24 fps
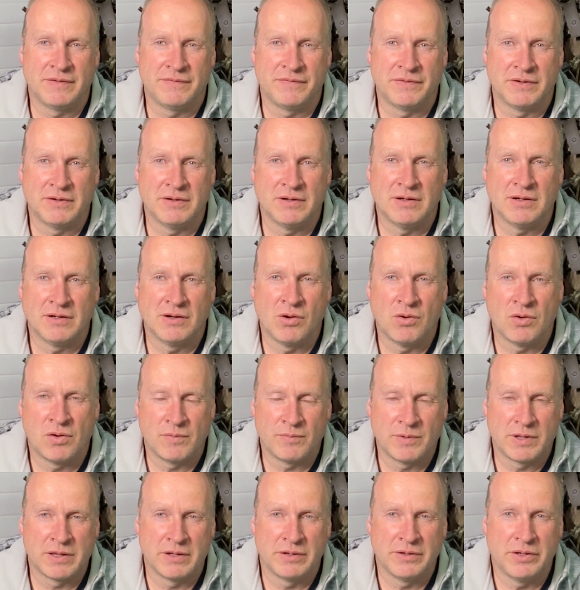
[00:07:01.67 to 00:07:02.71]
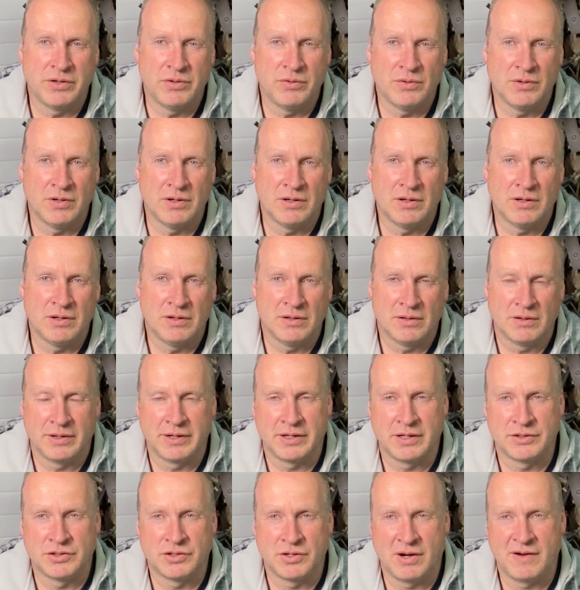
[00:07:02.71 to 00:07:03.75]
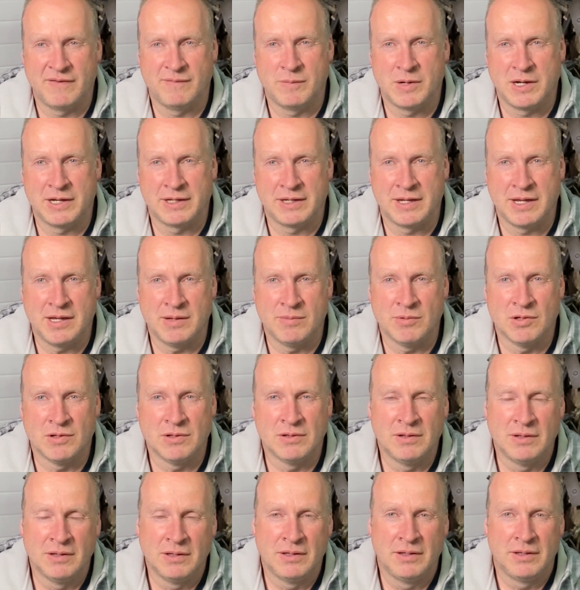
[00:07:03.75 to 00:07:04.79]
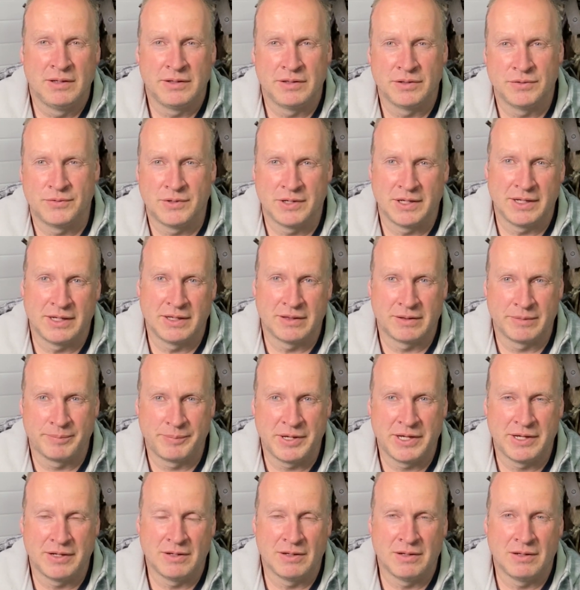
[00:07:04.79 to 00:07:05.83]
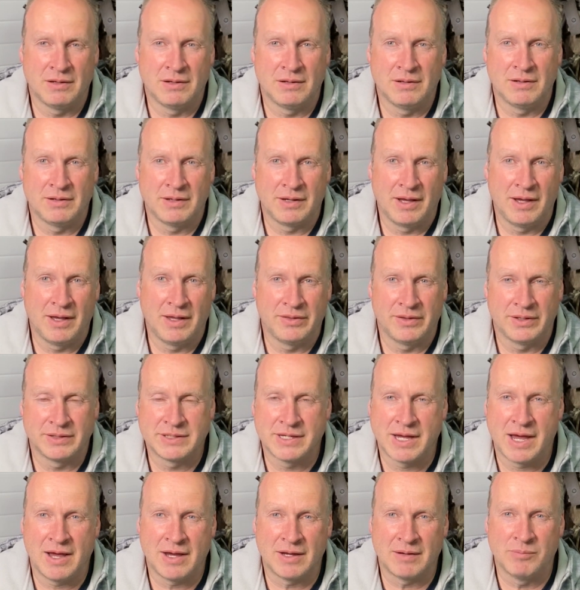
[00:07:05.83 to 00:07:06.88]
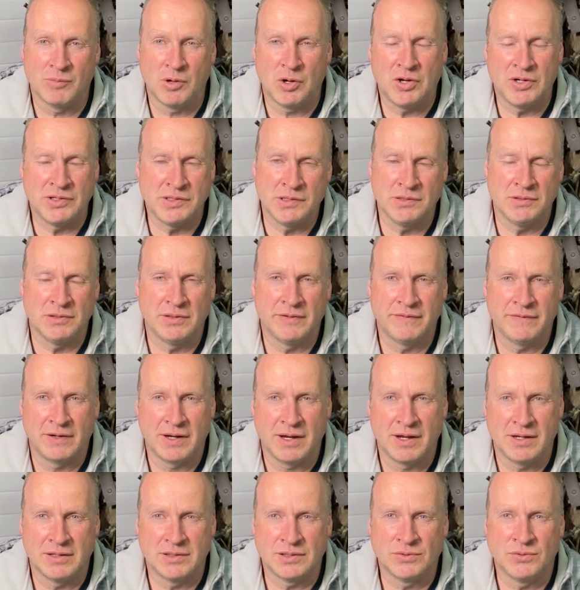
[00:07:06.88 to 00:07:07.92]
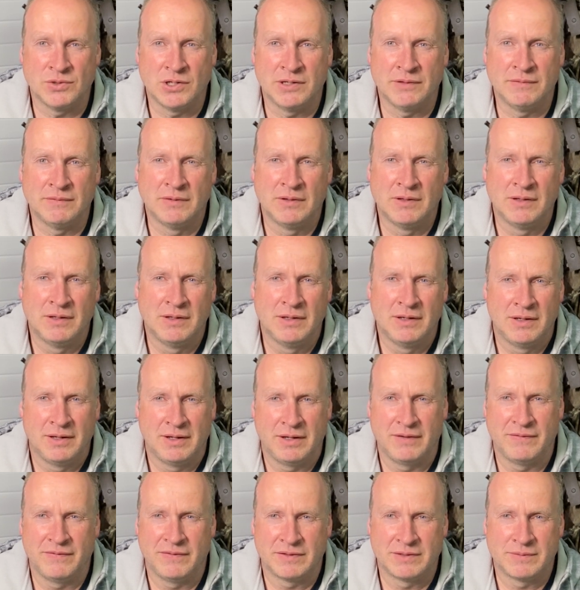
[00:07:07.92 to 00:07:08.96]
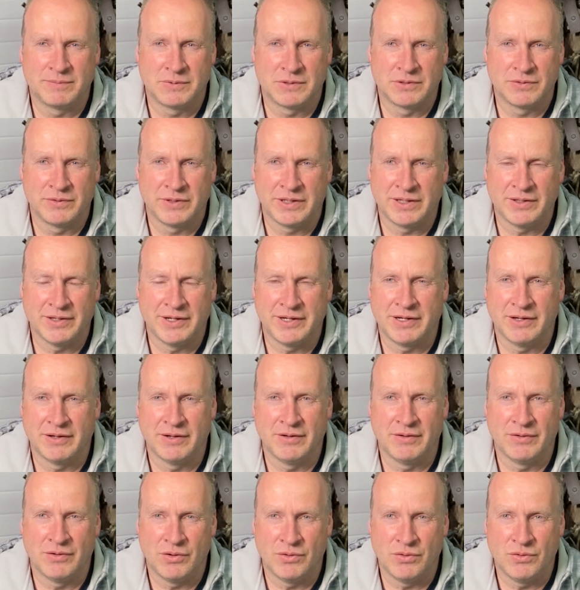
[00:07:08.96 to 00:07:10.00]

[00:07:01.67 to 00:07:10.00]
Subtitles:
if you're going with a newer, like a drive-by cable, you'll want to get the pedal and the tach module if it has one. If it's between like a